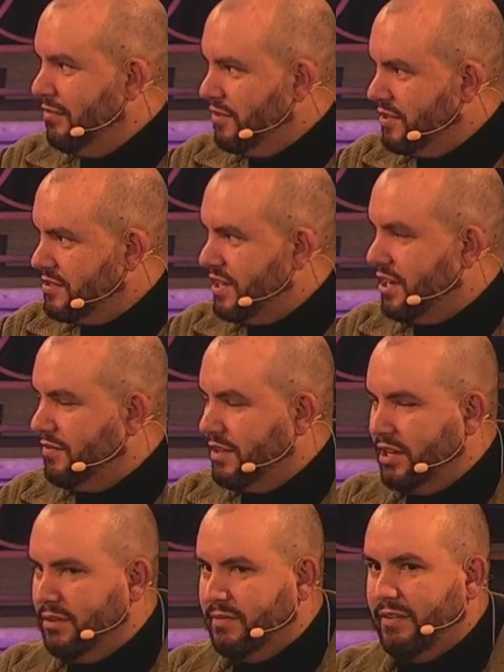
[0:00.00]
for the sake of
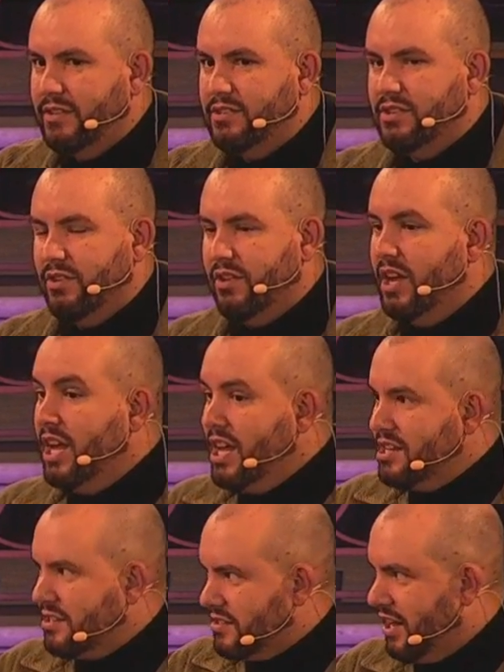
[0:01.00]
the kingdom of heaven. So he
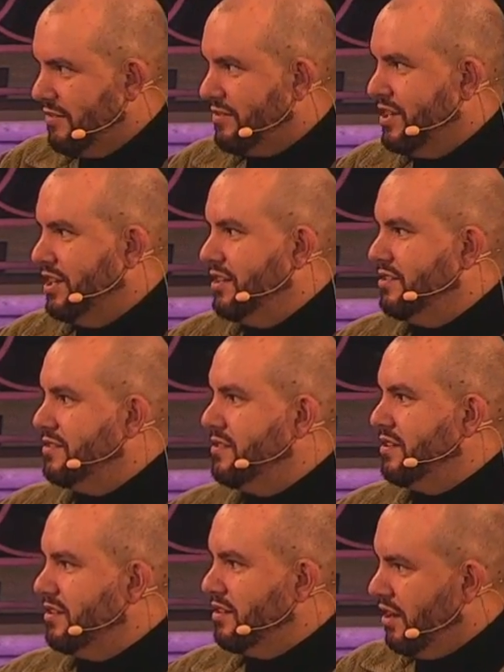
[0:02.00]
doesn't have
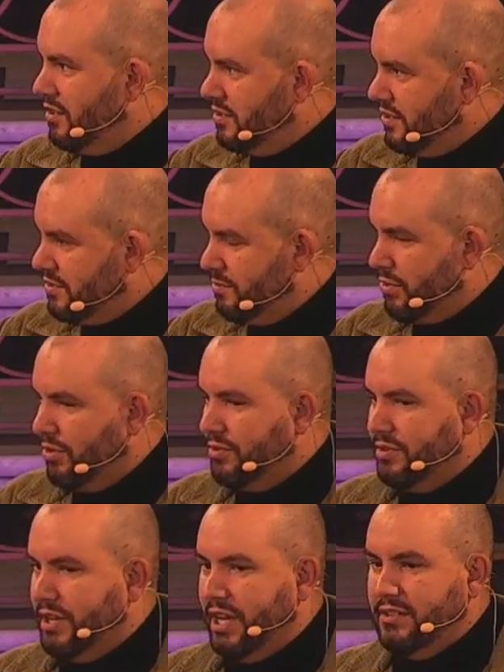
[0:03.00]
kids, yep. doesn't
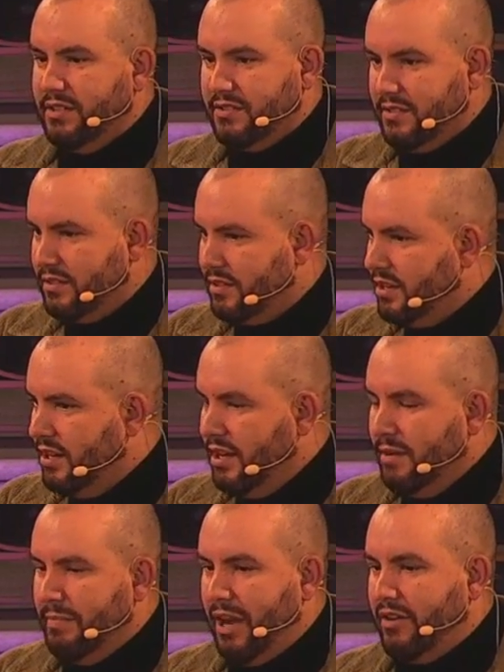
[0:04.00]
procreate, doesn't
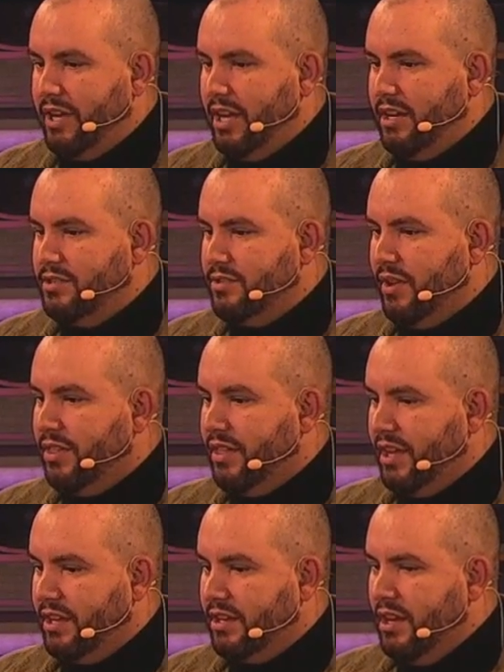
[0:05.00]
marry. And so I
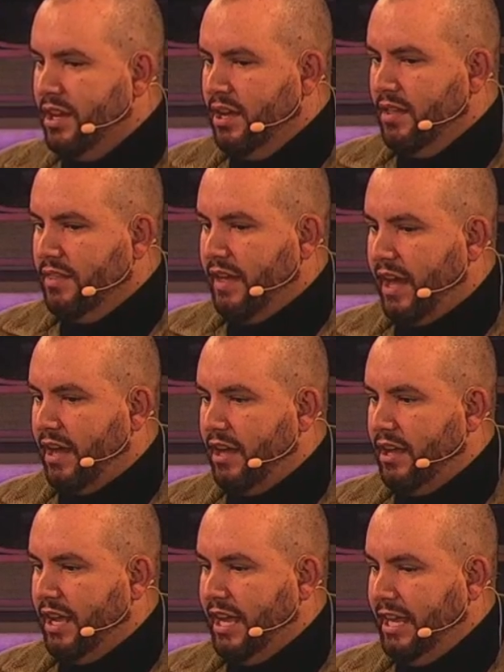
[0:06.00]
think that
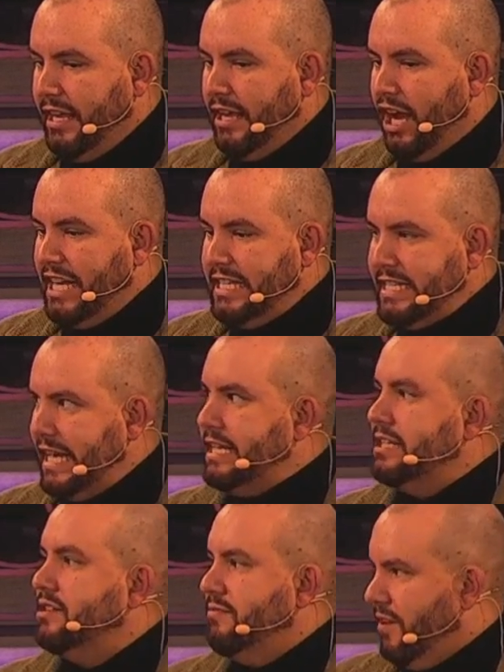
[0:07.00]
he
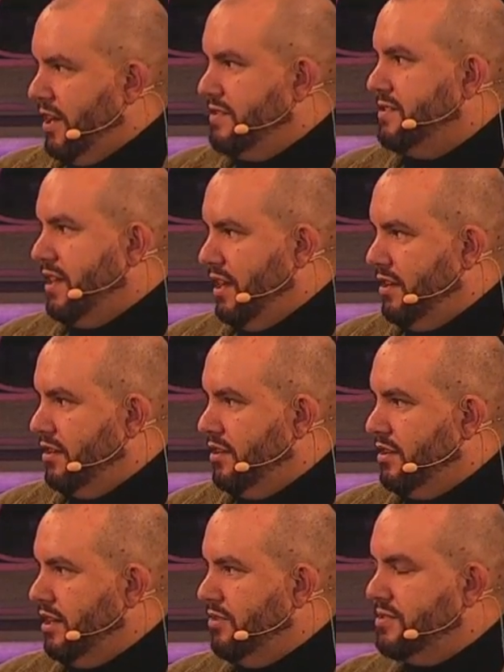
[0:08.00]
identifies then.
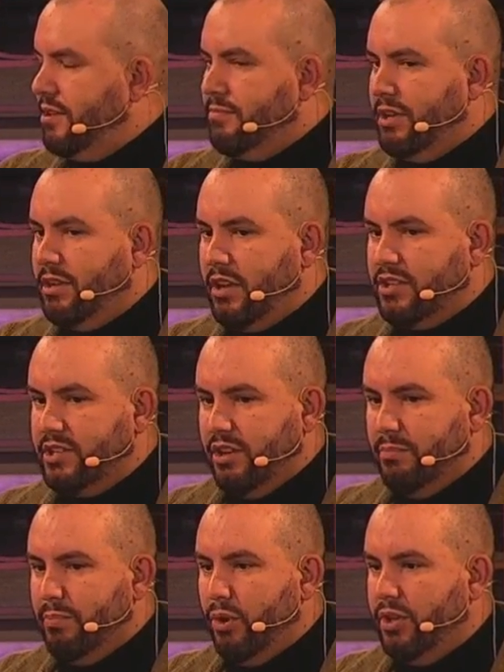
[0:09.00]
There is something, actually,
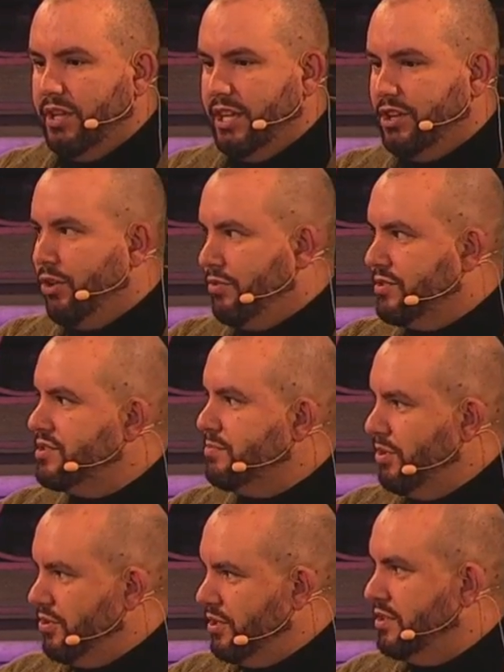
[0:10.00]
a bodily
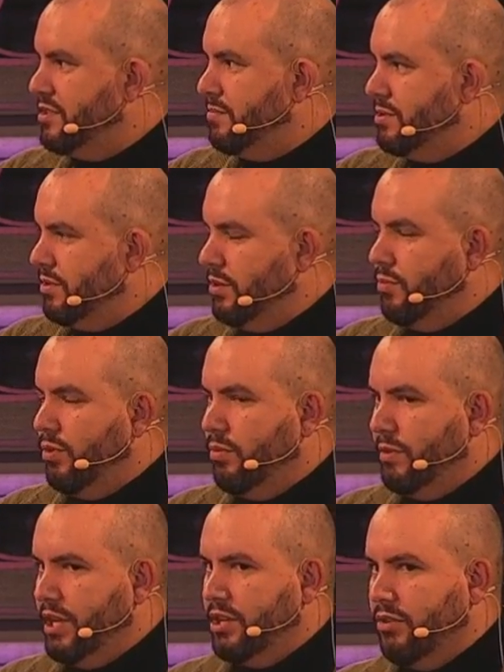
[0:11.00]
correspondence between yeah.
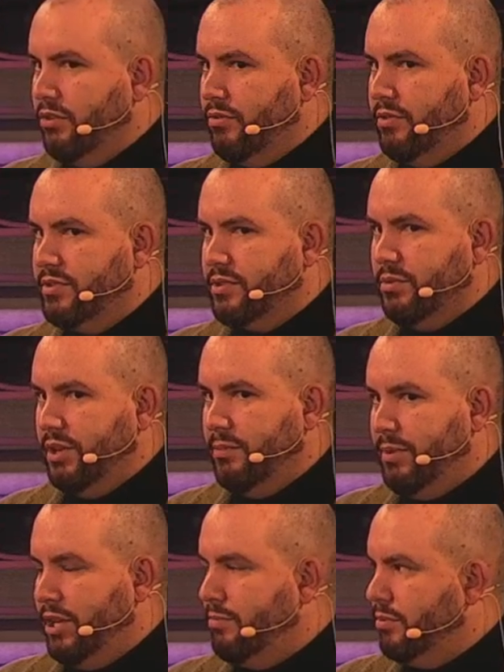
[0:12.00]
what we go through as
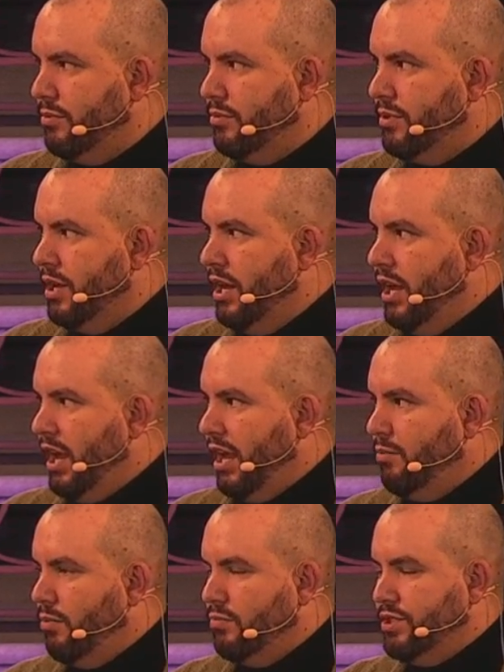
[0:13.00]
queer people
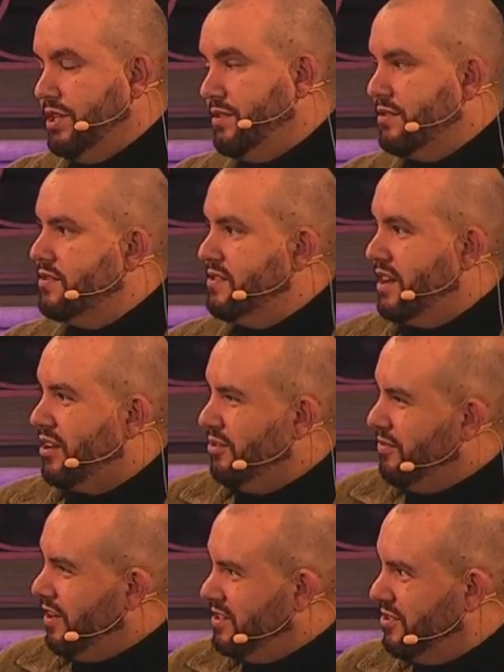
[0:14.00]
and what Jesus'
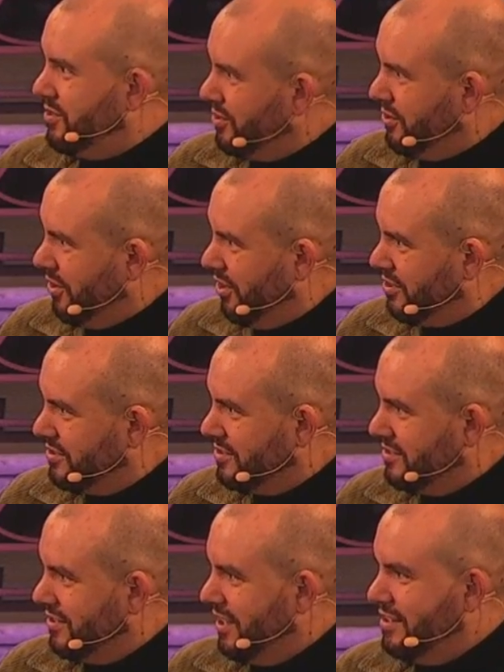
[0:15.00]
sacrifice on the cross.
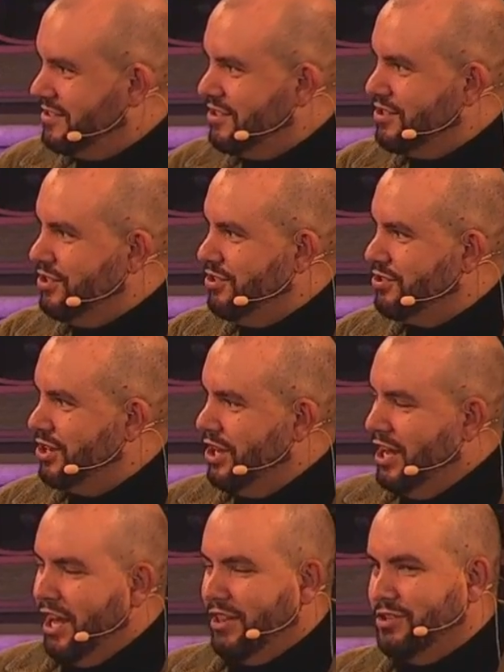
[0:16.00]
Yeah. And there's this huge.
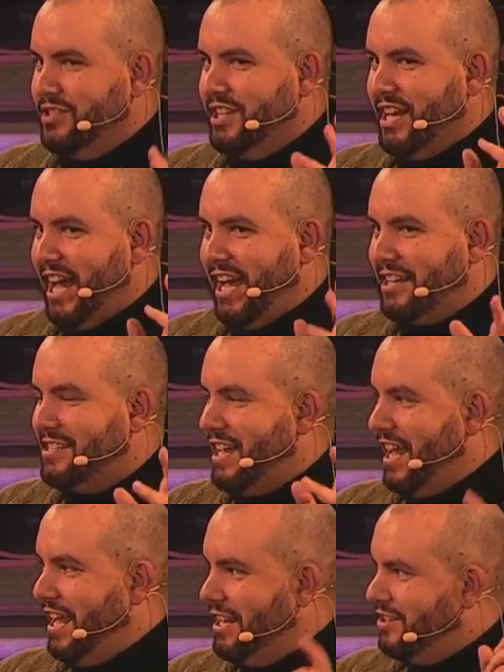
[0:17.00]
Then you see in Acts
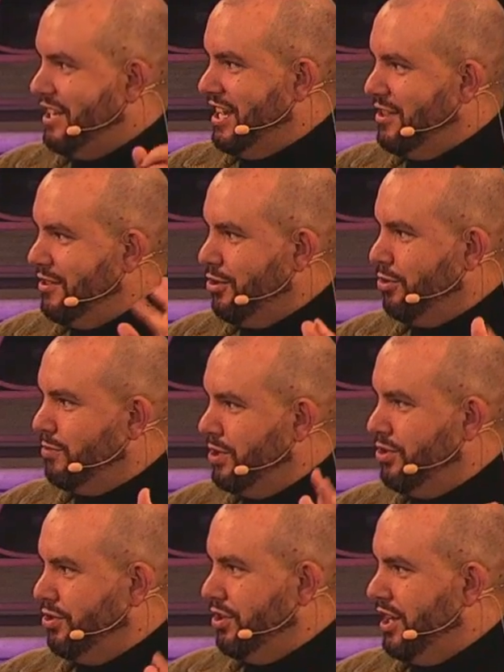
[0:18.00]
8, the
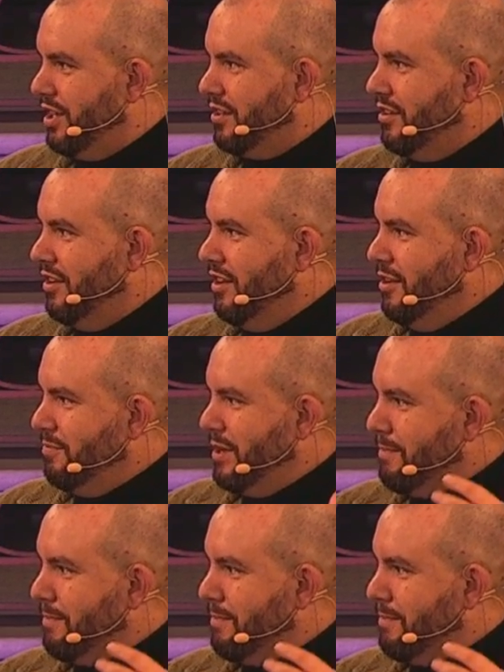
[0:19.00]
Ethiopian eunuch yes.